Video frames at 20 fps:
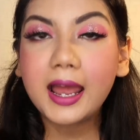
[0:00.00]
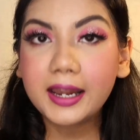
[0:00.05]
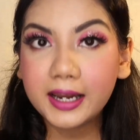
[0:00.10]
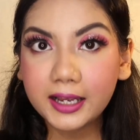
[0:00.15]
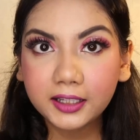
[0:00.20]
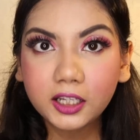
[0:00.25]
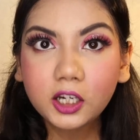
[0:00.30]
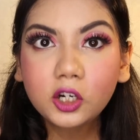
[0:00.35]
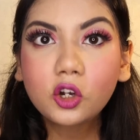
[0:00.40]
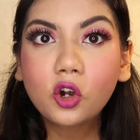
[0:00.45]

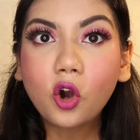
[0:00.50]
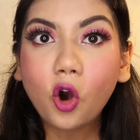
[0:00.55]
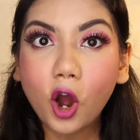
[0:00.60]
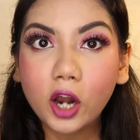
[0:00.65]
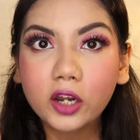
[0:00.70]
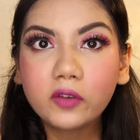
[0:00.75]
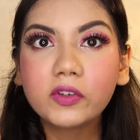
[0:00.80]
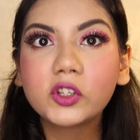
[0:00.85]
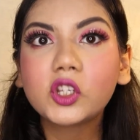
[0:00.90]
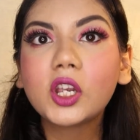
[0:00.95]
Another
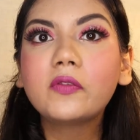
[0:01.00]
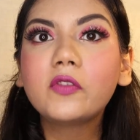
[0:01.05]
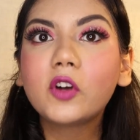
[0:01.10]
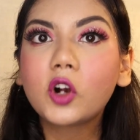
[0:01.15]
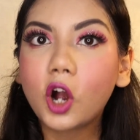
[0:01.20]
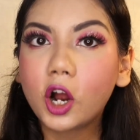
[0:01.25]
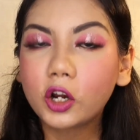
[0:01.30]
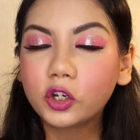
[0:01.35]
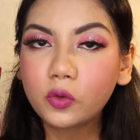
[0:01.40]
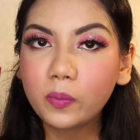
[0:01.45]
con which I
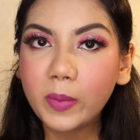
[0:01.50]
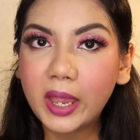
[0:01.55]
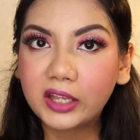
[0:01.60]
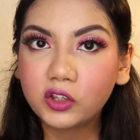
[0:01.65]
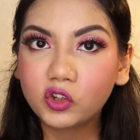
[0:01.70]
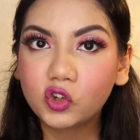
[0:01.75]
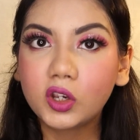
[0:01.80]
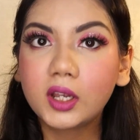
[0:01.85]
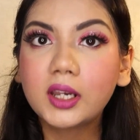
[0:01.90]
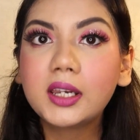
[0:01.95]
forgot to
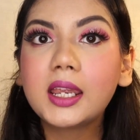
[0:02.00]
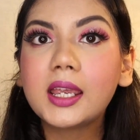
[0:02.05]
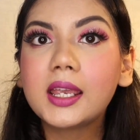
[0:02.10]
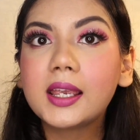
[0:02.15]
mention